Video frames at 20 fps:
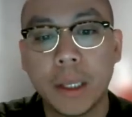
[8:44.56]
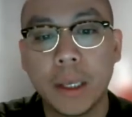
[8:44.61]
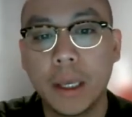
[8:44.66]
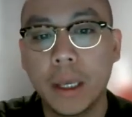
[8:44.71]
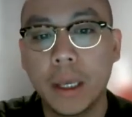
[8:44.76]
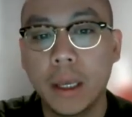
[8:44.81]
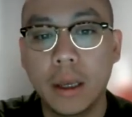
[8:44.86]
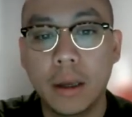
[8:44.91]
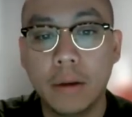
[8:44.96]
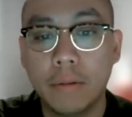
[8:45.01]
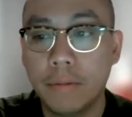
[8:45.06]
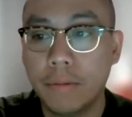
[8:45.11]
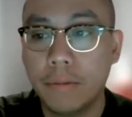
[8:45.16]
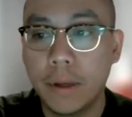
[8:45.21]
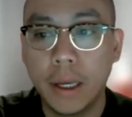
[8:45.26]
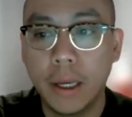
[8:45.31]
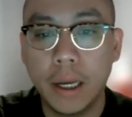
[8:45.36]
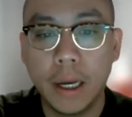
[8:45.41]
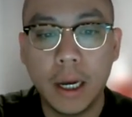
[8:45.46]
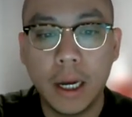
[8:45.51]
If
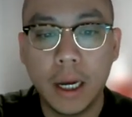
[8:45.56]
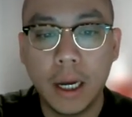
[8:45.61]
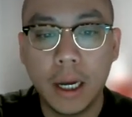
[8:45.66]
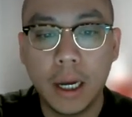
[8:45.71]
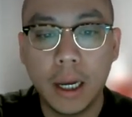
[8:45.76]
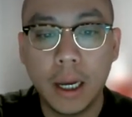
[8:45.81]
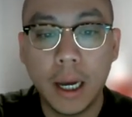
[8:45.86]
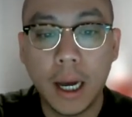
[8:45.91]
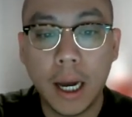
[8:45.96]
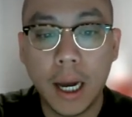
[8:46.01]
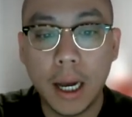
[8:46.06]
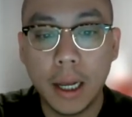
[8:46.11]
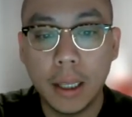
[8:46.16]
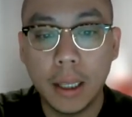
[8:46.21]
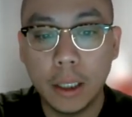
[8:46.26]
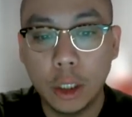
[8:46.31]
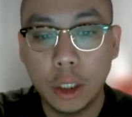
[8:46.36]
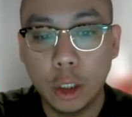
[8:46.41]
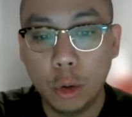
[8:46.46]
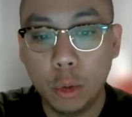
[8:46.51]

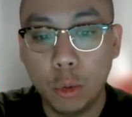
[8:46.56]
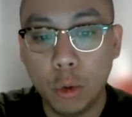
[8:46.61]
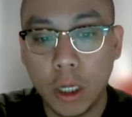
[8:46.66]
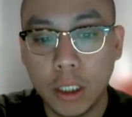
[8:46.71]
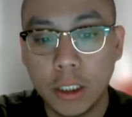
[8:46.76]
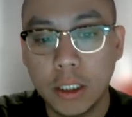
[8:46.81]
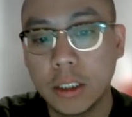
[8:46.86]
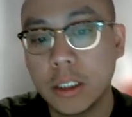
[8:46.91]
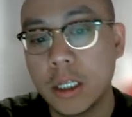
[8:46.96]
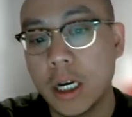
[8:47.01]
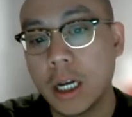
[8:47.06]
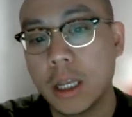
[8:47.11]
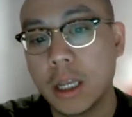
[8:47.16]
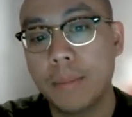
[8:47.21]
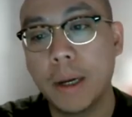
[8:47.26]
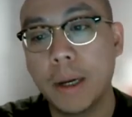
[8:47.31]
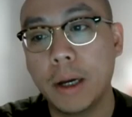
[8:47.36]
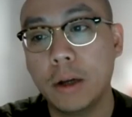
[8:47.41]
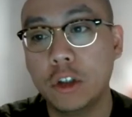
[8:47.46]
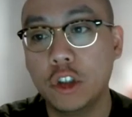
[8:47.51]
you want to talk
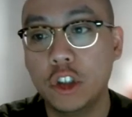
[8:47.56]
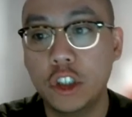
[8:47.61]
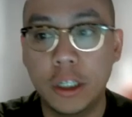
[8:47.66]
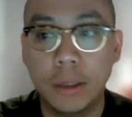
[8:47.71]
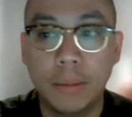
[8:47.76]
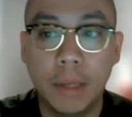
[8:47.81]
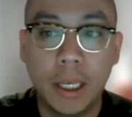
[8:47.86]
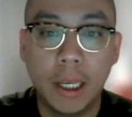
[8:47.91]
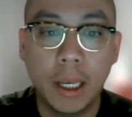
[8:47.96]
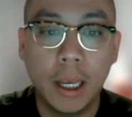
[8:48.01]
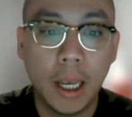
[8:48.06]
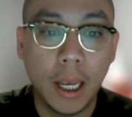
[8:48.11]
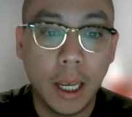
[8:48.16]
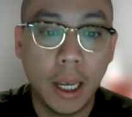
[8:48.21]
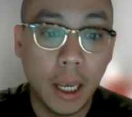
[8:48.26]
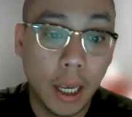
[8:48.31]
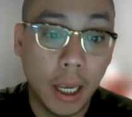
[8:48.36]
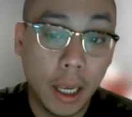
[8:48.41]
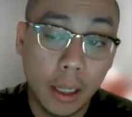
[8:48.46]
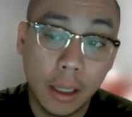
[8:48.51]
about Jimmy
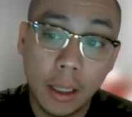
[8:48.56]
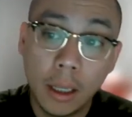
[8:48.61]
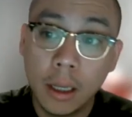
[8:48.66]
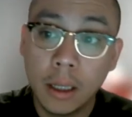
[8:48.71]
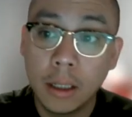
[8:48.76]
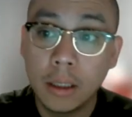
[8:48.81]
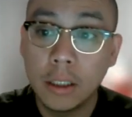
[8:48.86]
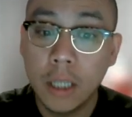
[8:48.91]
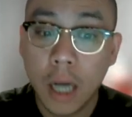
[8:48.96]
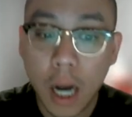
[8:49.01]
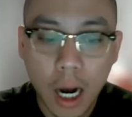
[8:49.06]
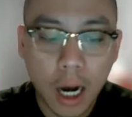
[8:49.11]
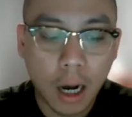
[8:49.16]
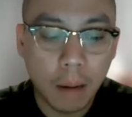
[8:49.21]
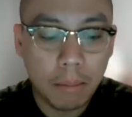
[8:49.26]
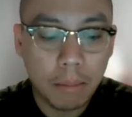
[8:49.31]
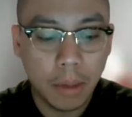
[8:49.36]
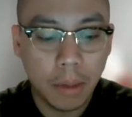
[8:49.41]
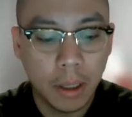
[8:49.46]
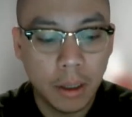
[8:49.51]
and
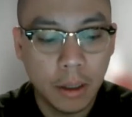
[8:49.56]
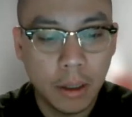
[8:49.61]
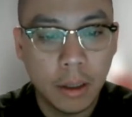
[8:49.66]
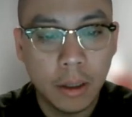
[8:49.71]
Tom,